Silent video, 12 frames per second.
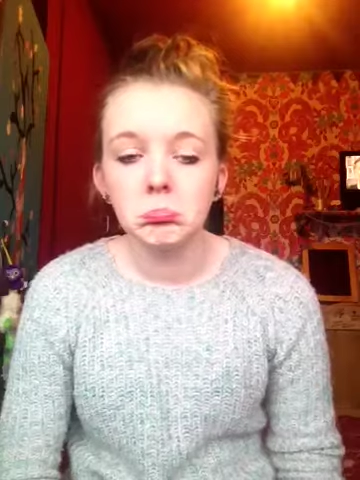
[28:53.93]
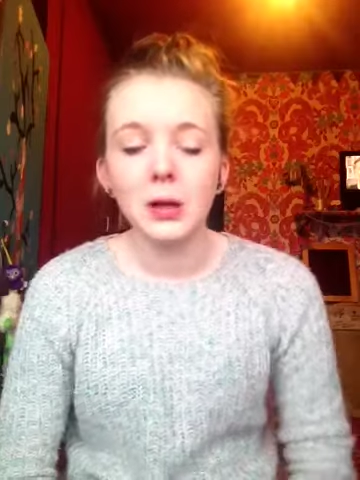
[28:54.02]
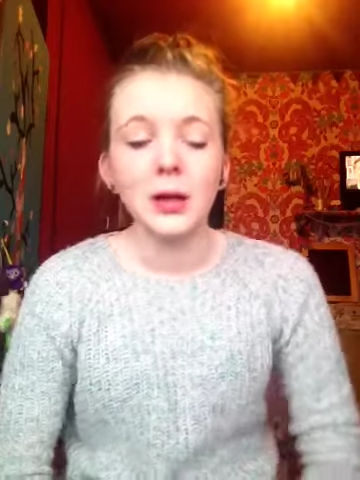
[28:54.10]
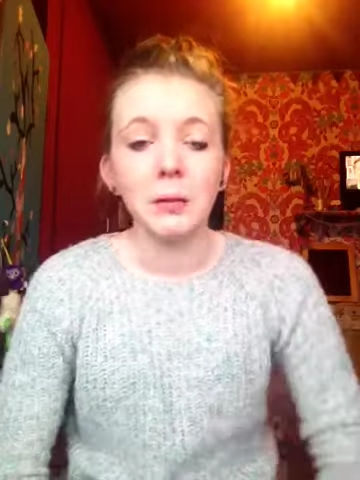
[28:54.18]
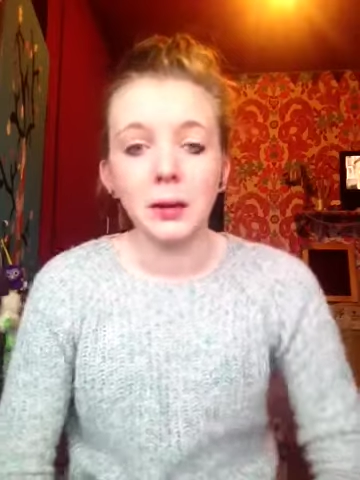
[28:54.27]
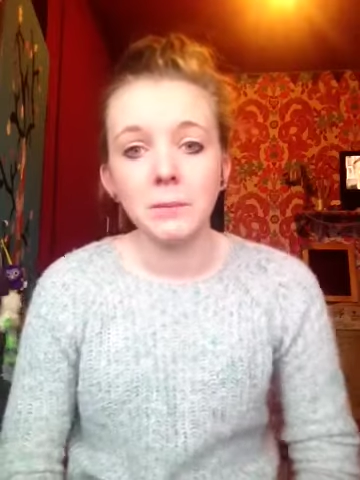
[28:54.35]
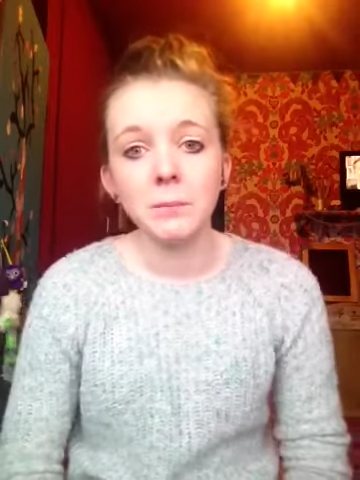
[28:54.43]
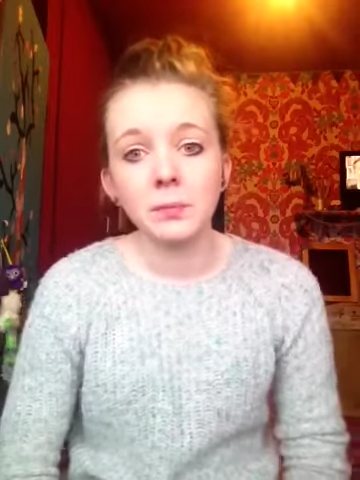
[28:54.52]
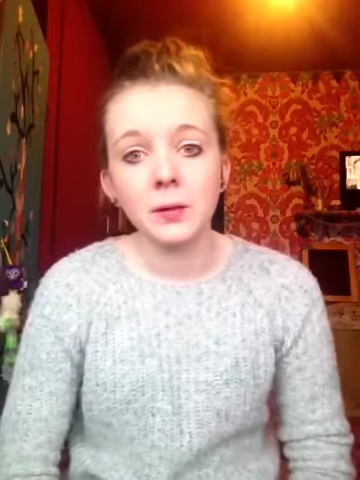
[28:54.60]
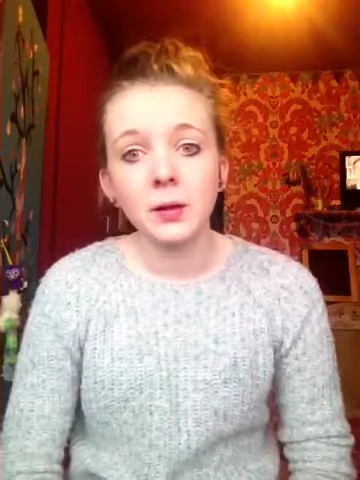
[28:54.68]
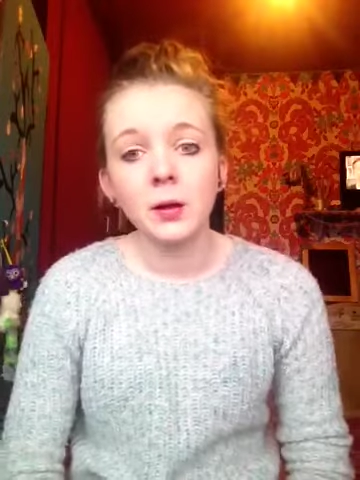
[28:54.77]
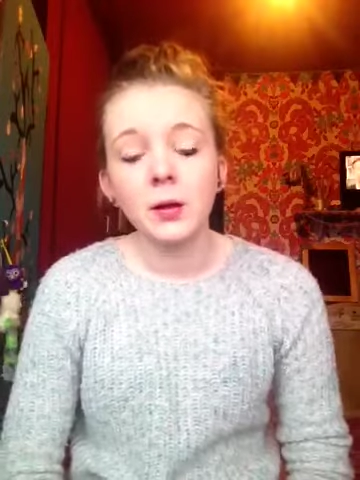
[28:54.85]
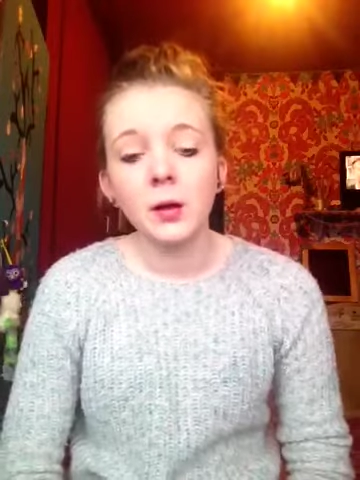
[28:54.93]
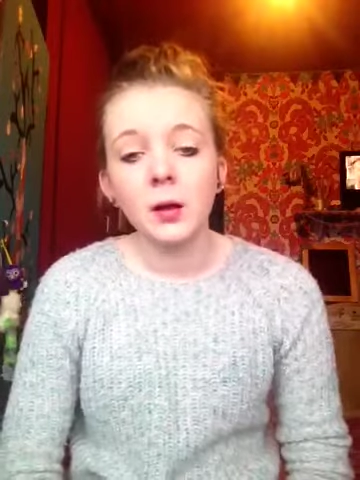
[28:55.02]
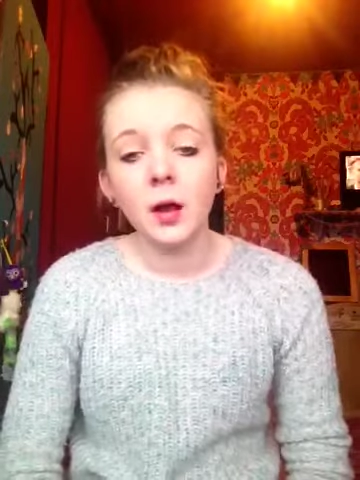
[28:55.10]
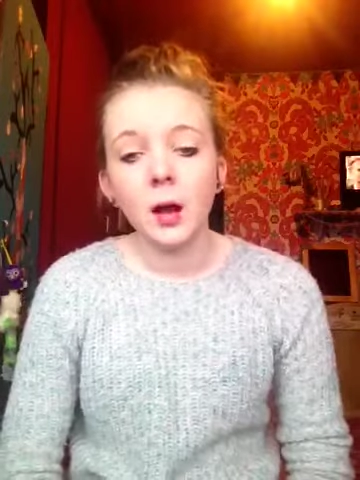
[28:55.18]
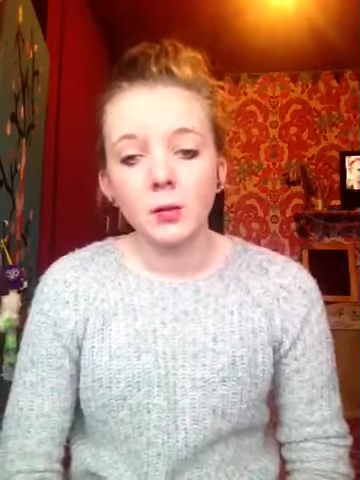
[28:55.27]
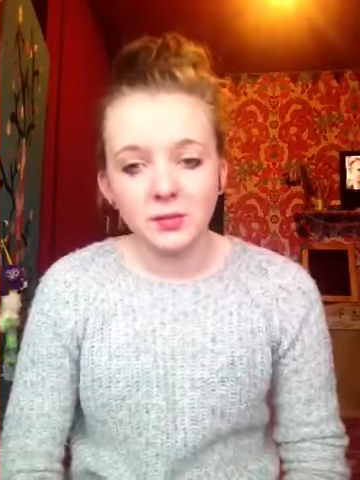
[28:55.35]
Anyway,
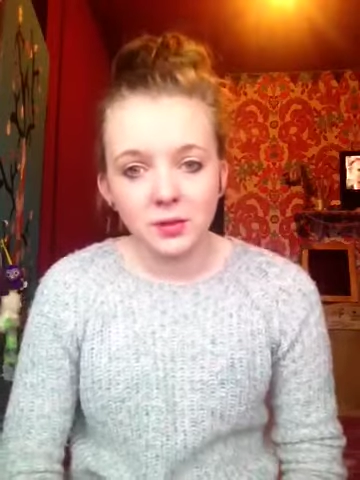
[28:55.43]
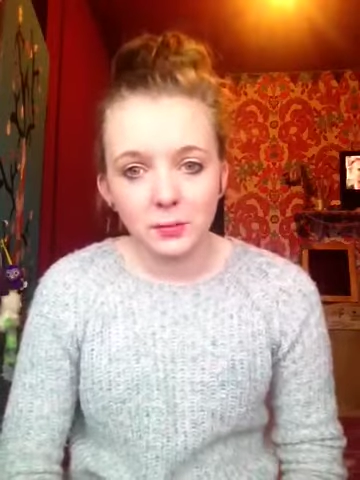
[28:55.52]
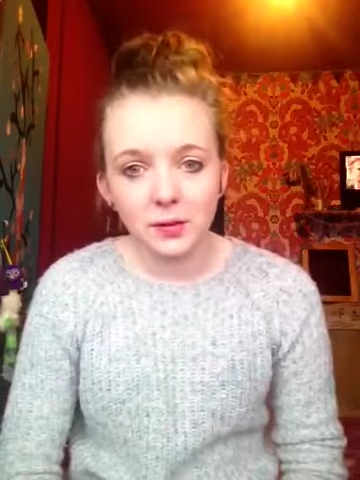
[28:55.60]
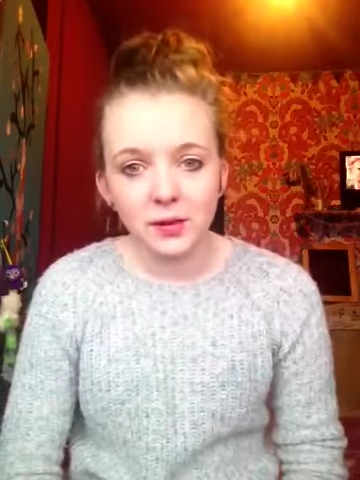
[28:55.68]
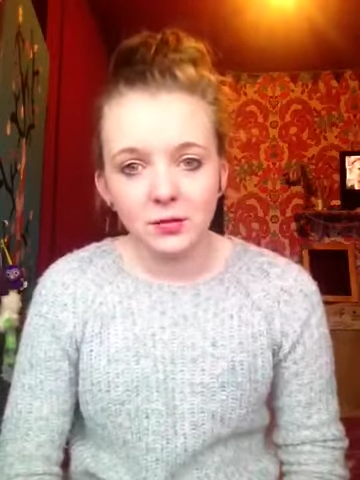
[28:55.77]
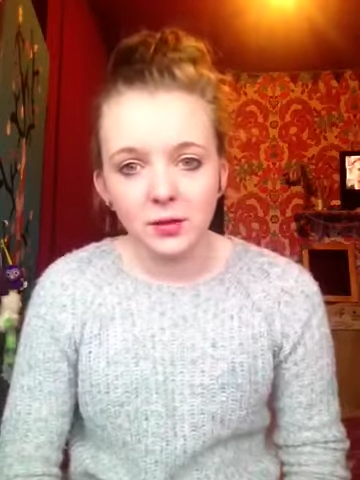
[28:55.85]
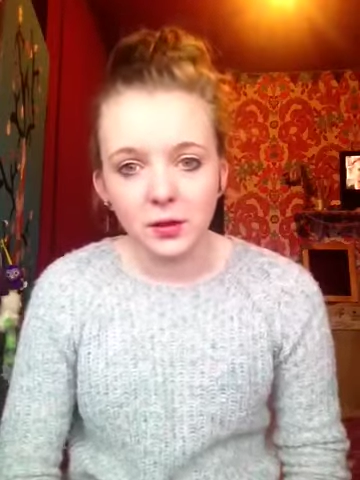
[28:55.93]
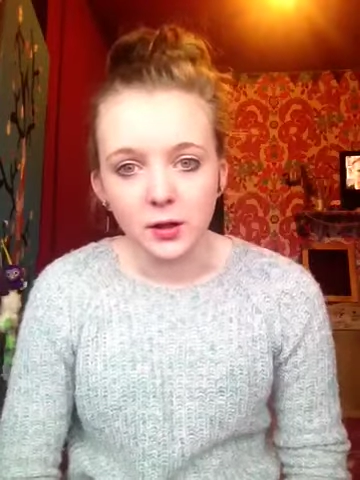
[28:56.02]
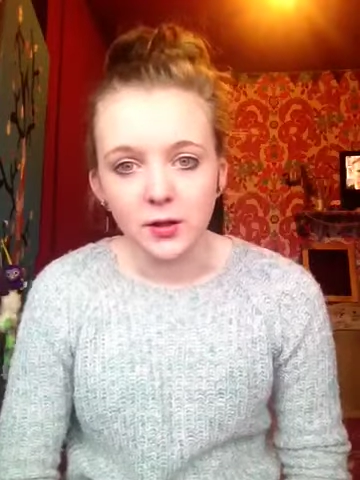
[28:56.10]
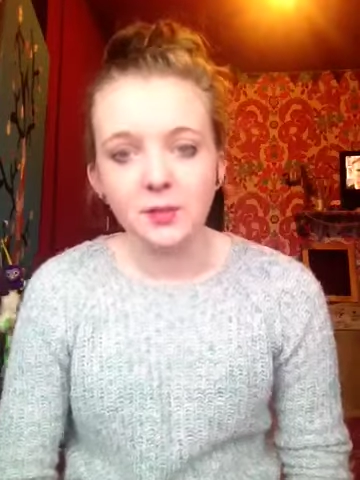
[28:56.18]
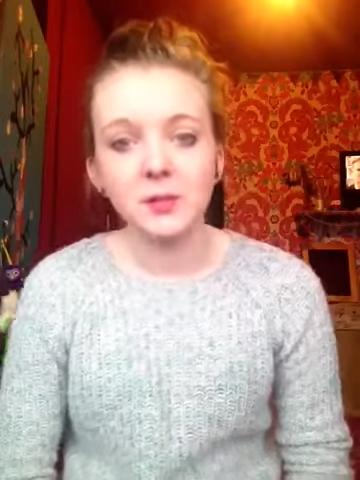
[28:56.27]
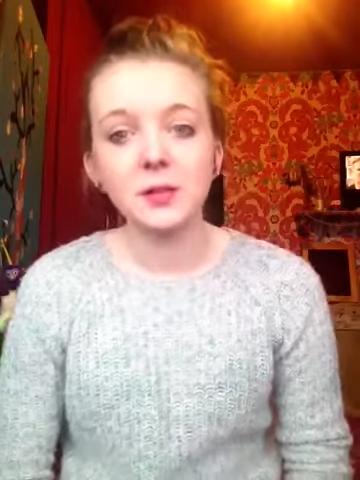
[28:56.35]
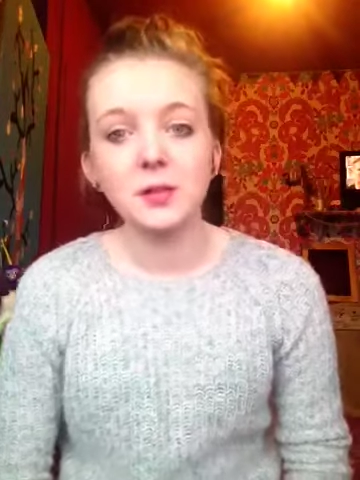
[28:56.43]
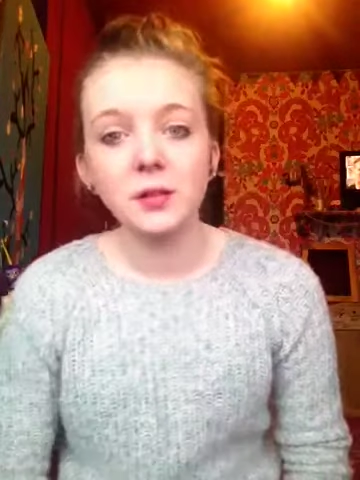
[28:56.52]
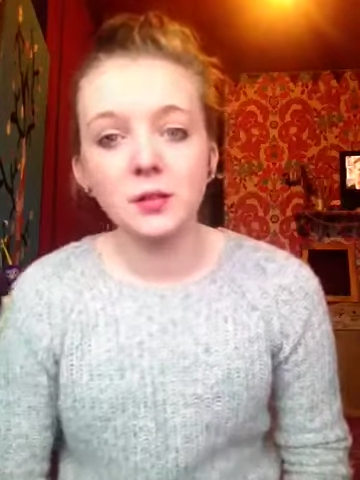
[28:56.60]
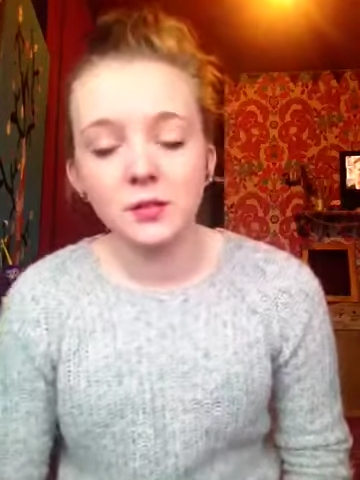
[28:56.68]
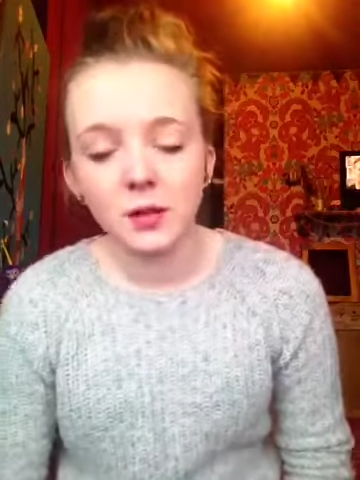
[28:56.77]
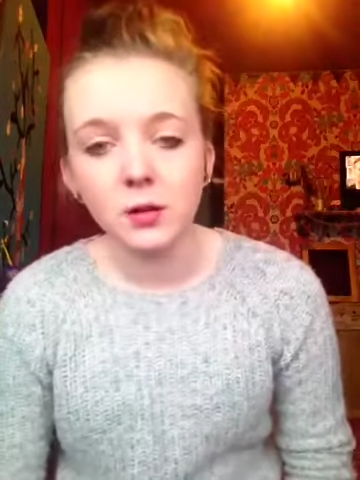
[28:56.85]
I will see you in my next video, guys.
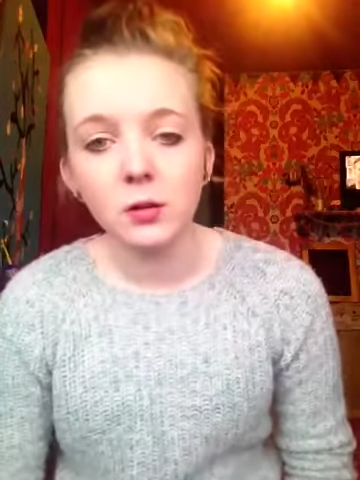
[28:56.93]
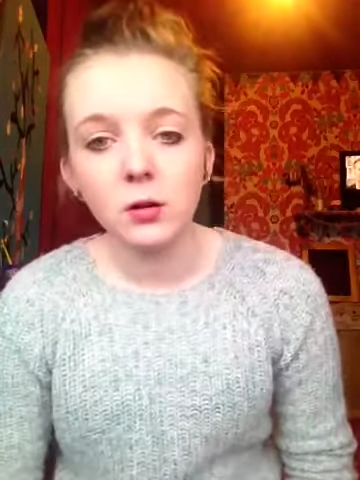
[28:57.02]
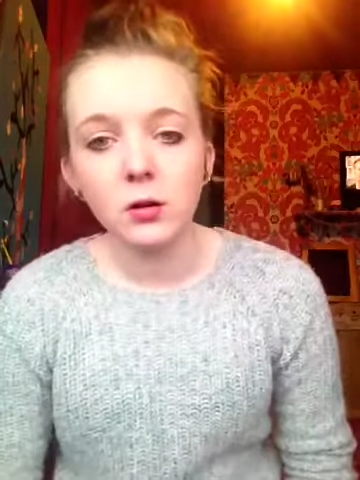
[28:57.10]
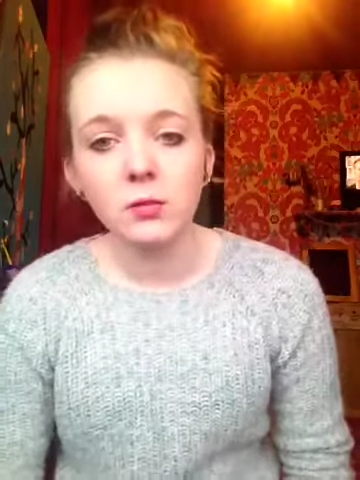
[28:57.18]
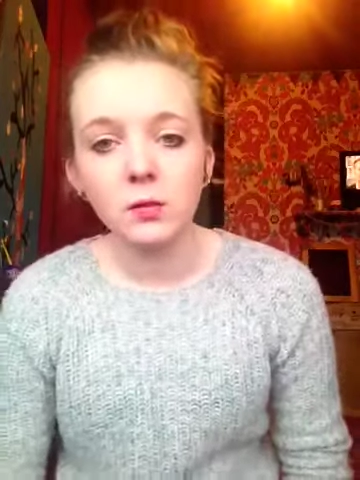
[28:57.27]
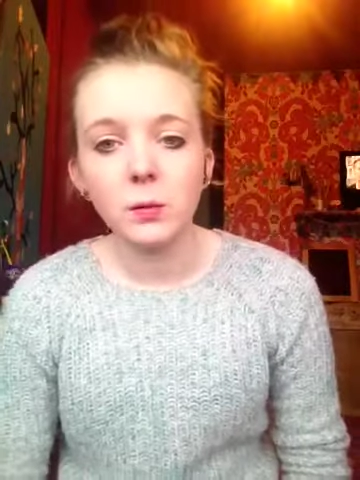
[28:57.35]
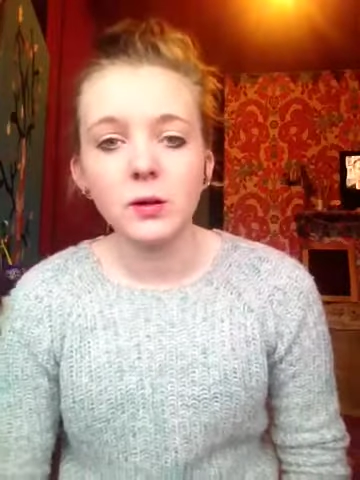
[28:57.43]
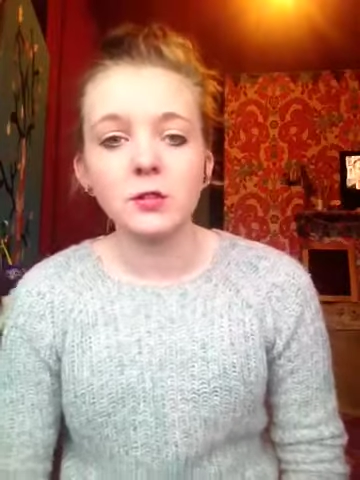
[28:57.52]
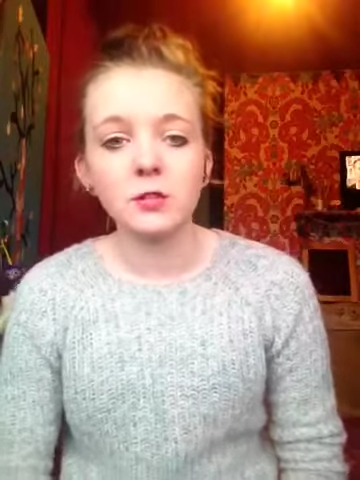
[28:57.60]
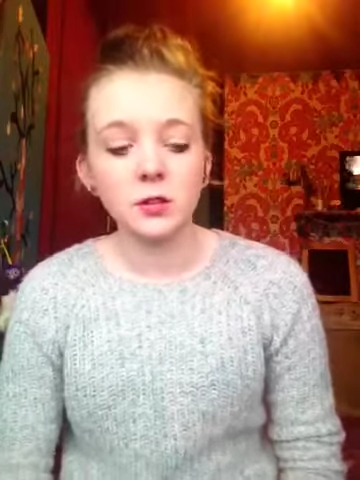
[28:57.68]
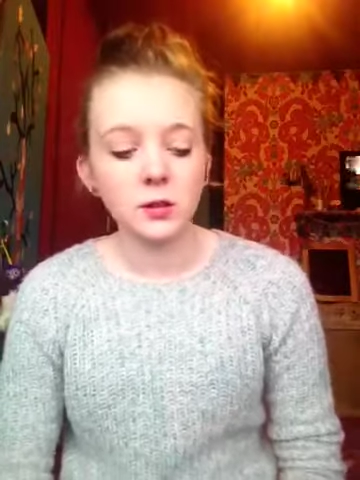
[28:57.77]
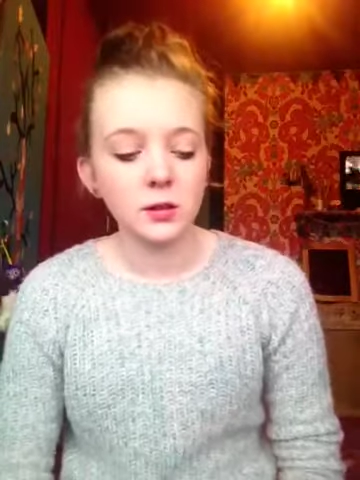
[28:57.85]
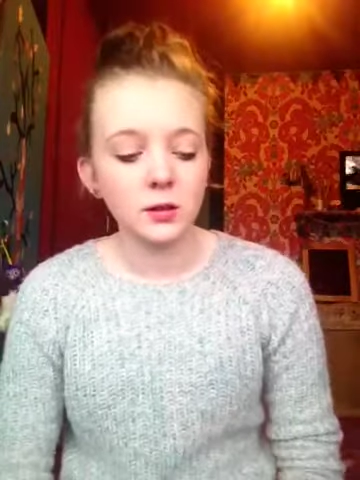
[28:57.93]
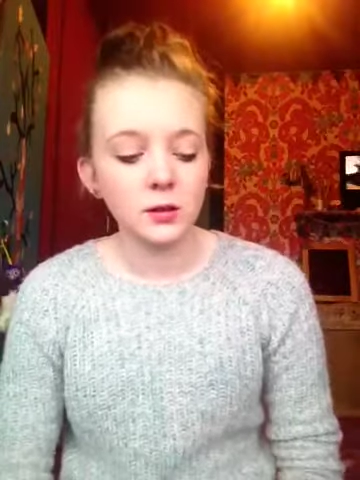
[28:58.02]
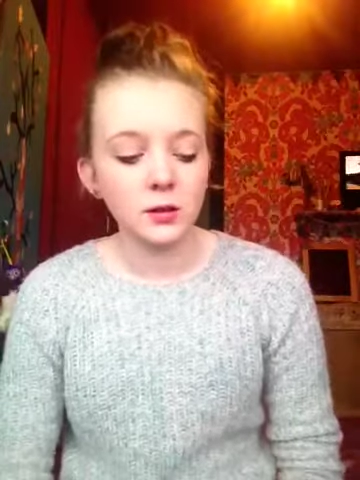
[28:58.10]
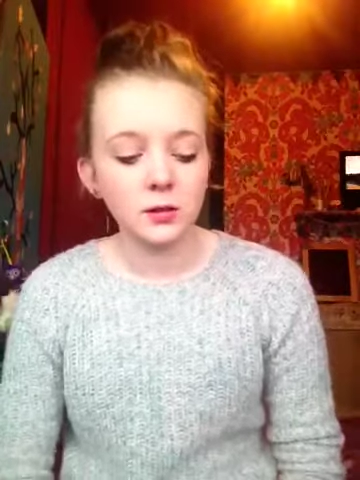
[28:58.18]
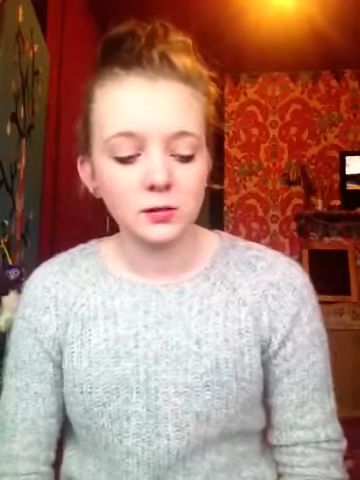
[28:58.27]
Thank you all for watching.